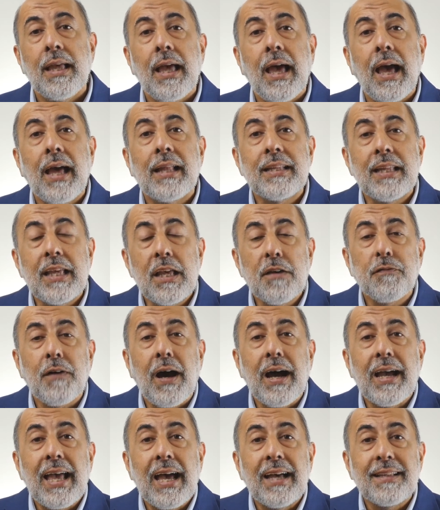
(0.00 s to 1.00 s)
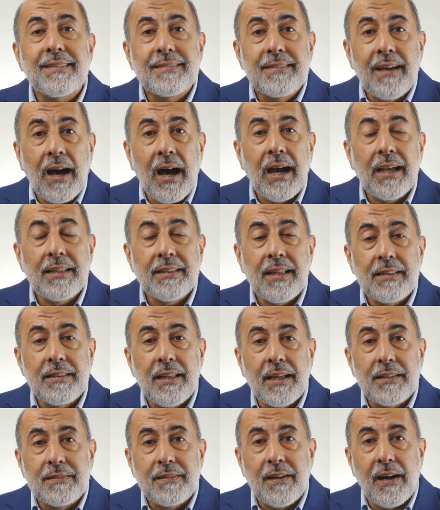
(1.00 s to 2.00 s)
And if I had died at
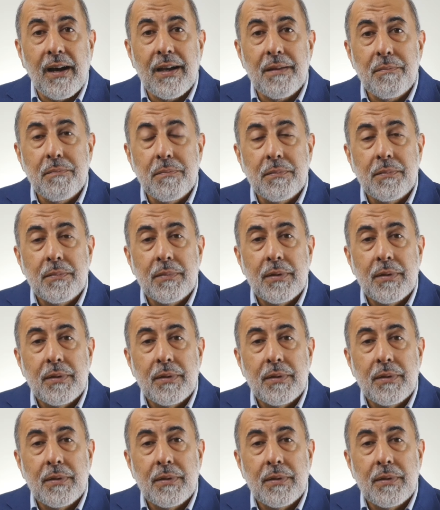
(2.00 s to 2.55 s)
that time,